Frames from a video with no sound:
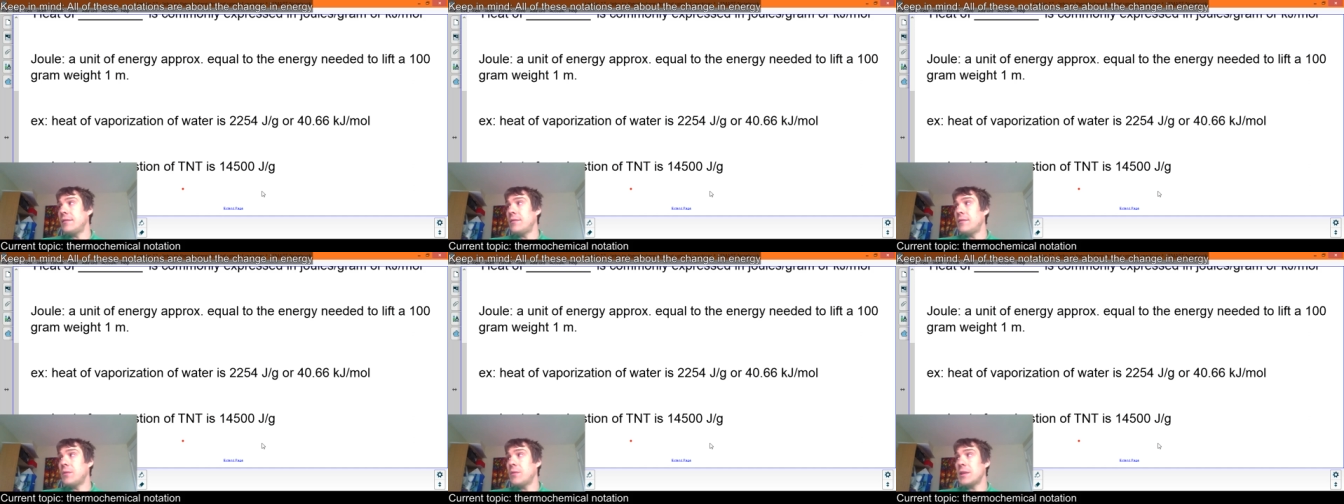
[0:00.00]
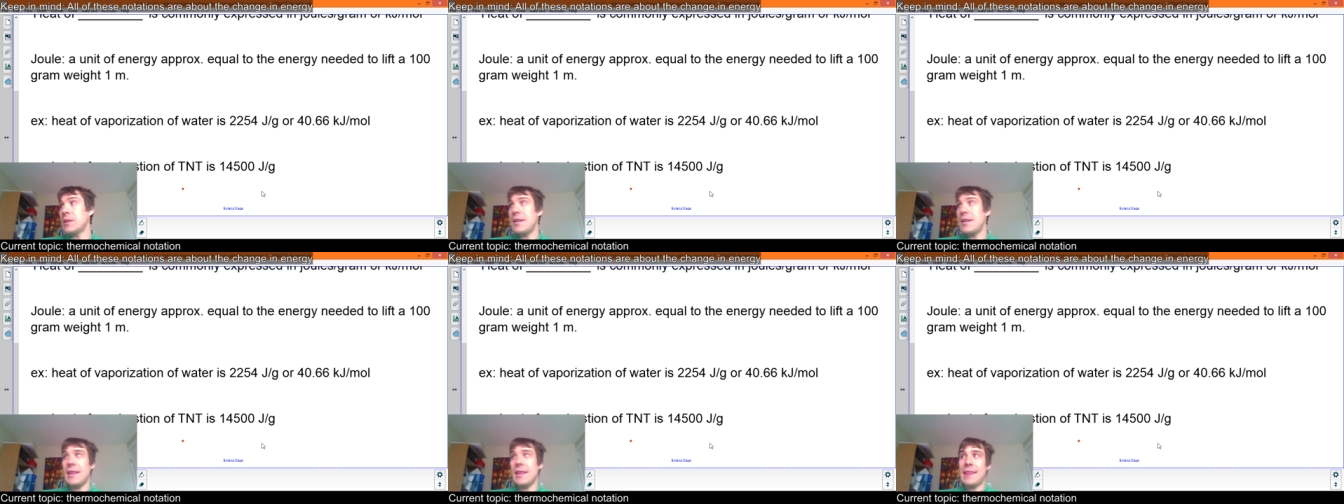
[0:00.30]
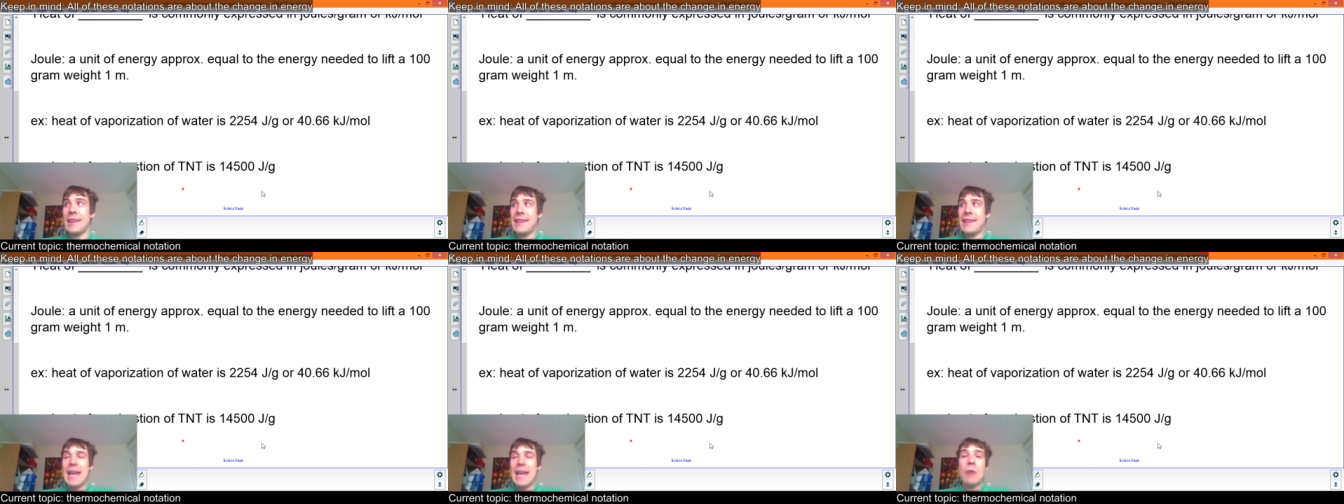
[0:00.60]

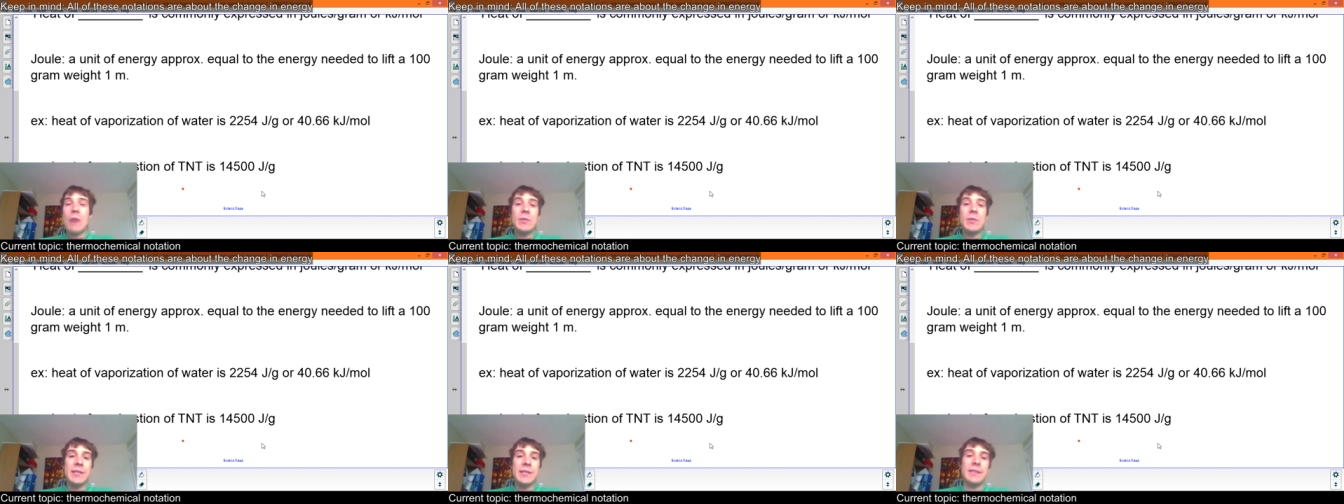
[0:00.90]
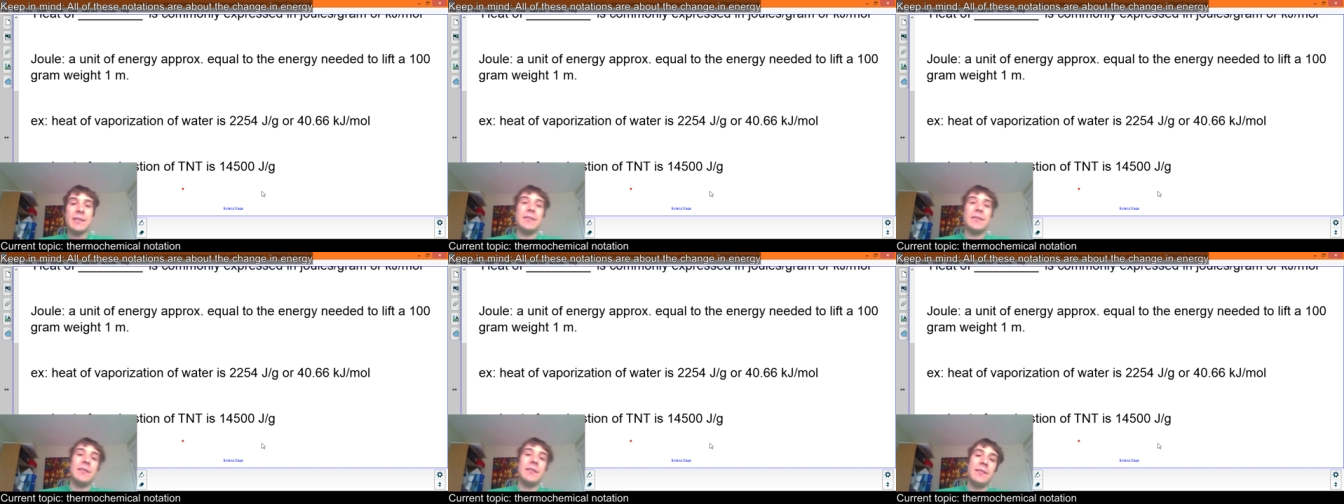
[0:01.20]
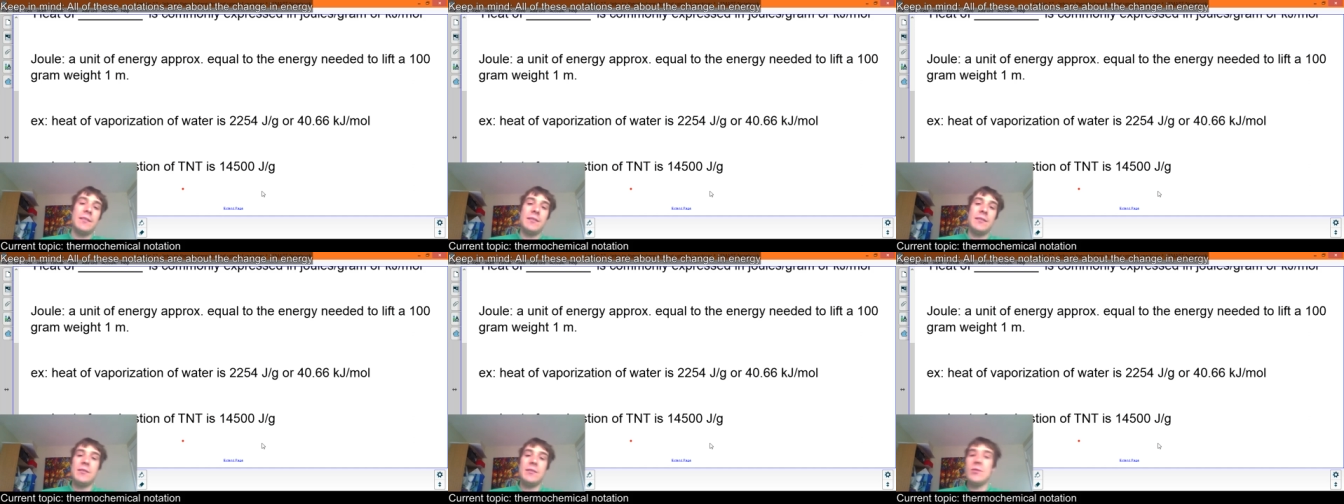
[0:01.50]
14,000
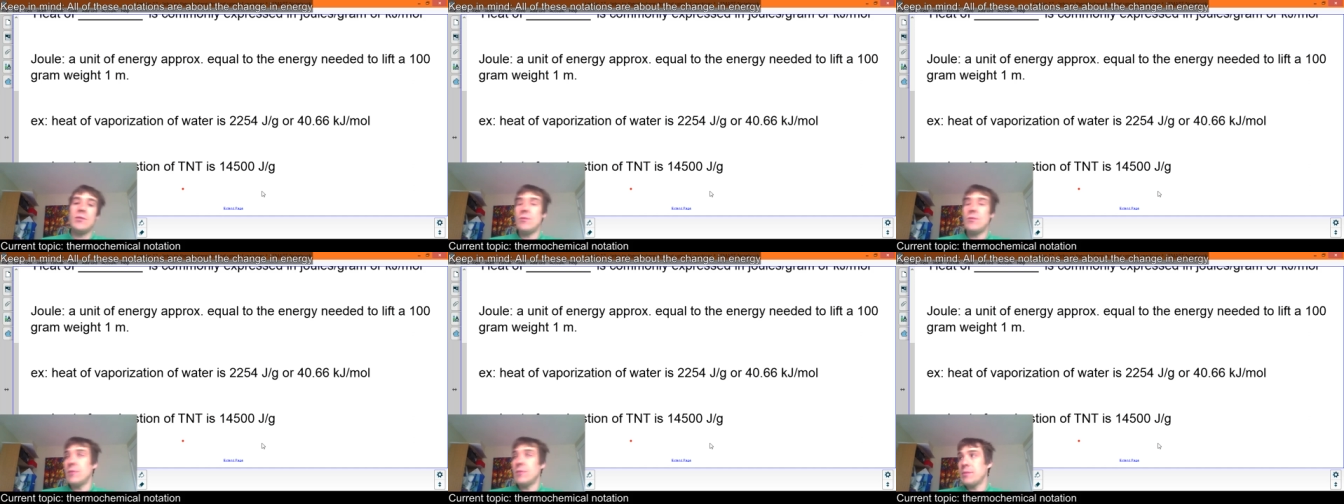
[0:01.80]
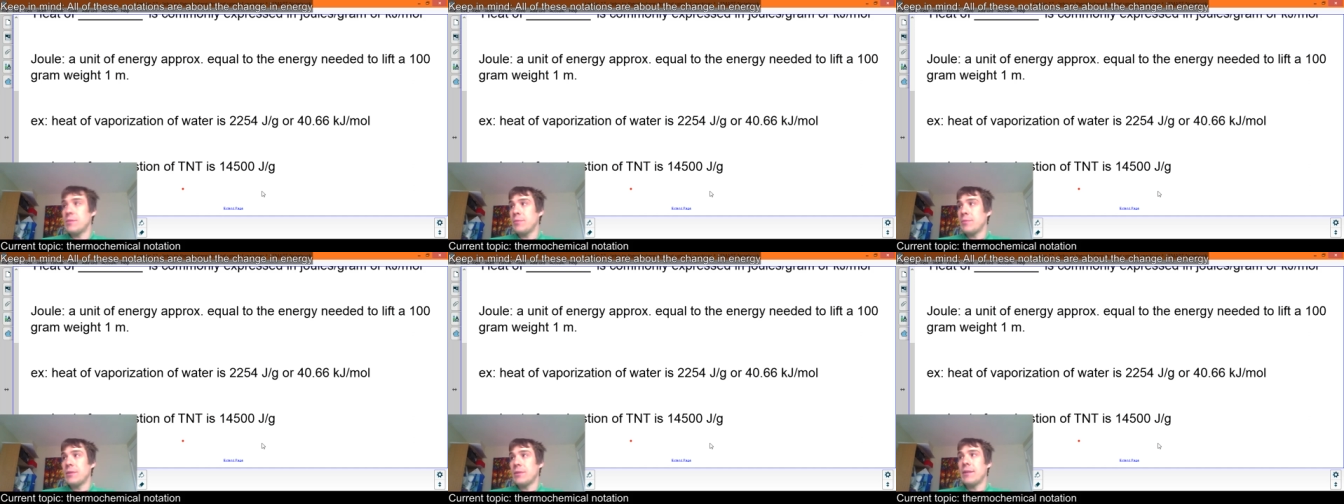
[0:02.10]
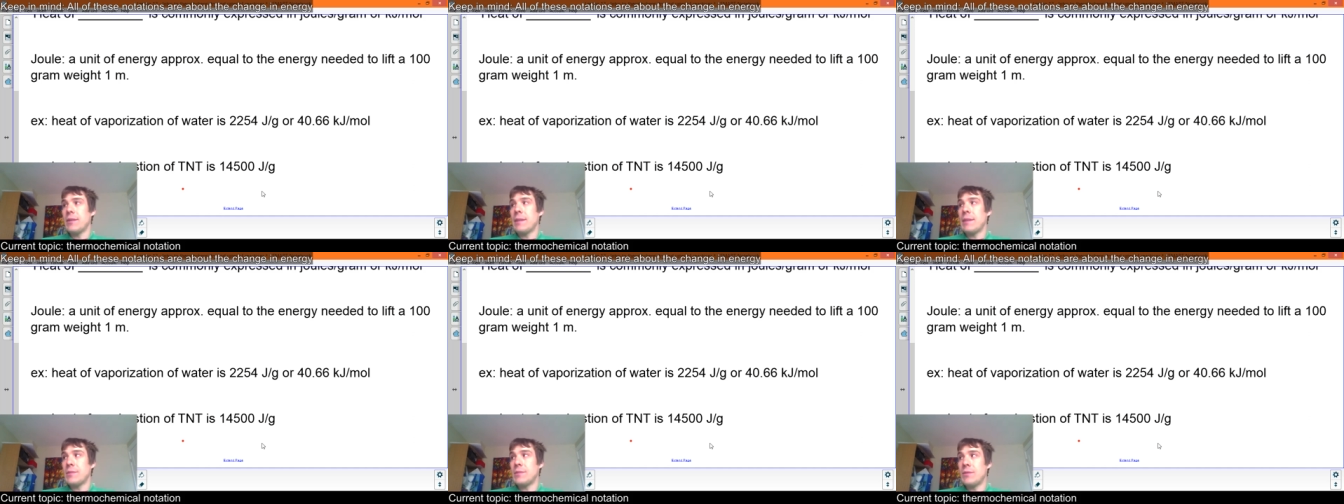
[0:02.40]
joules per
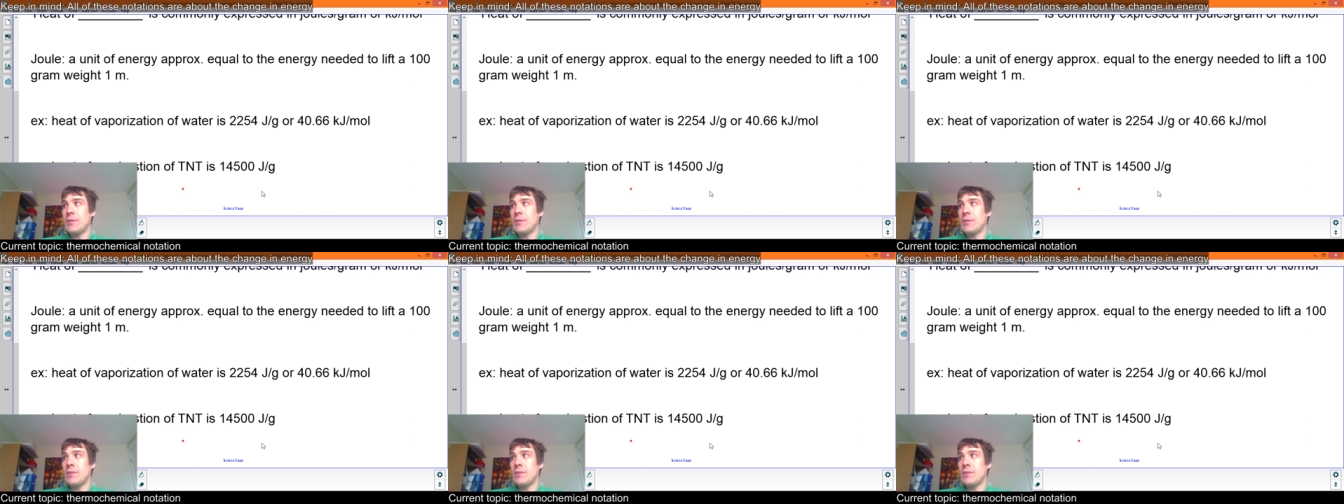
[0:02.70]
gram.